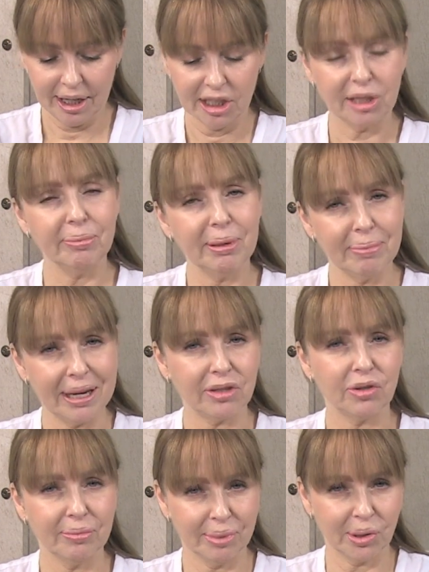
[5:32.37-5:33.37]
to be
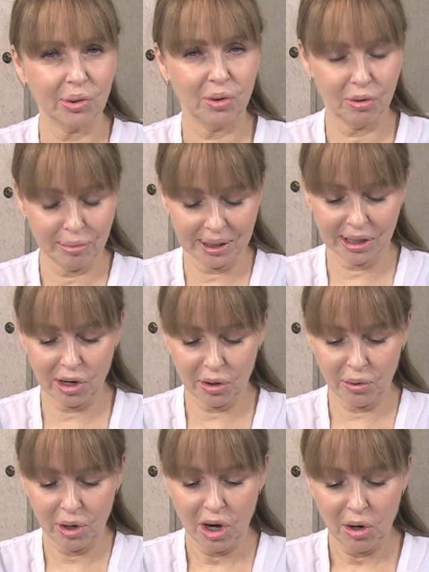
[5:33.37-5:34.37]
better absorbed.
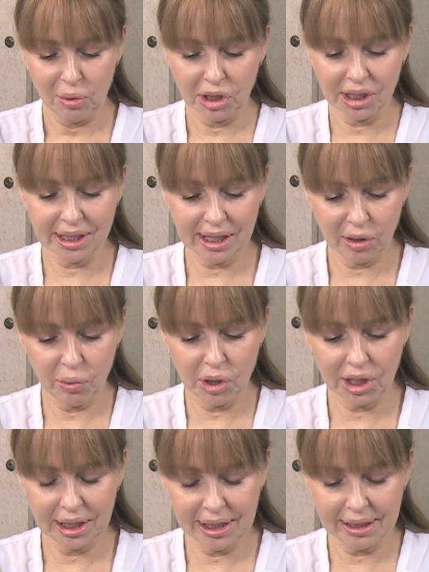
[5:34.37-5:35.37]
So we're just going to
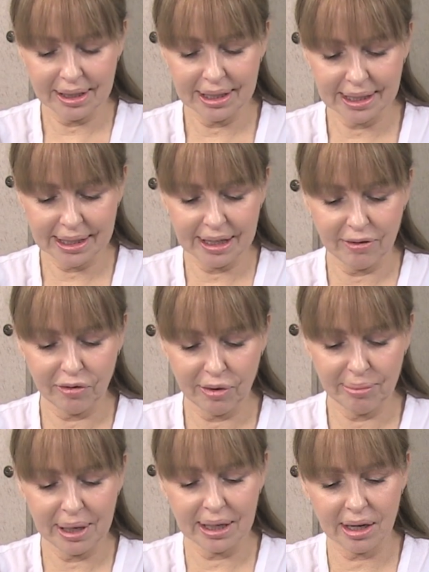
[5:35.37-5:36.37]
work it into the skin for a
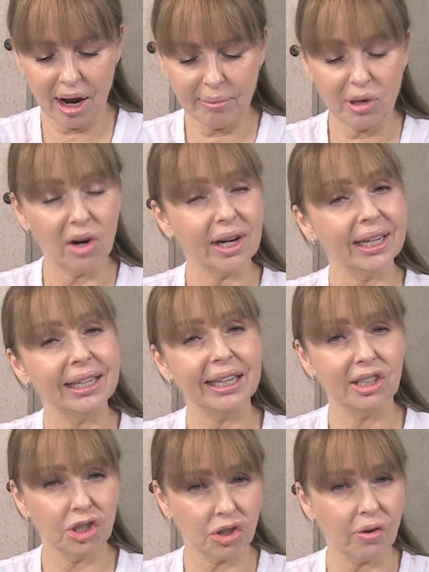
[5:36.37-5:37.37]
minute. I'm not going to
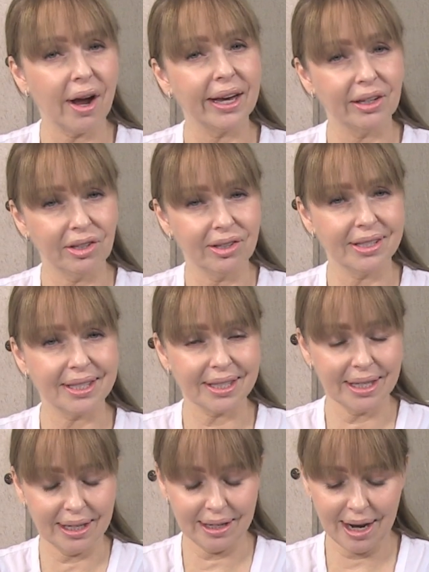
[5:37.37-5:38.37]
let it dry on her
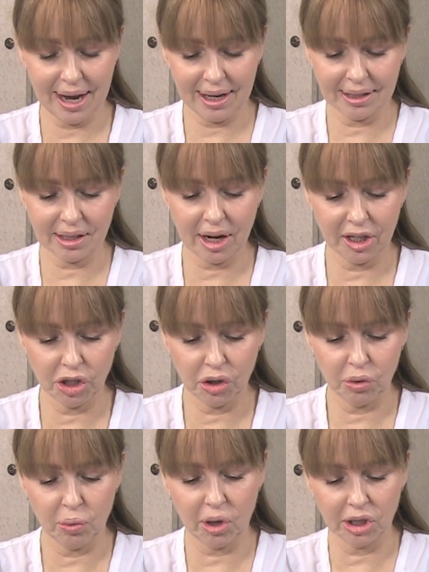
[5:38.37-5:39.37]
skin, as I
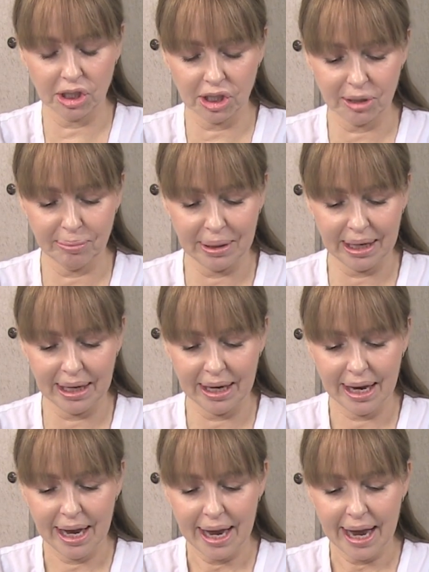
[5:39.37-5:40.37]
do want it to be
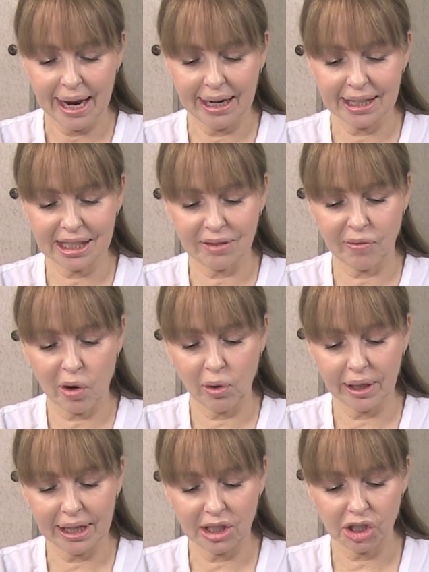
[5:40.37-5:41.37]
an exfoliant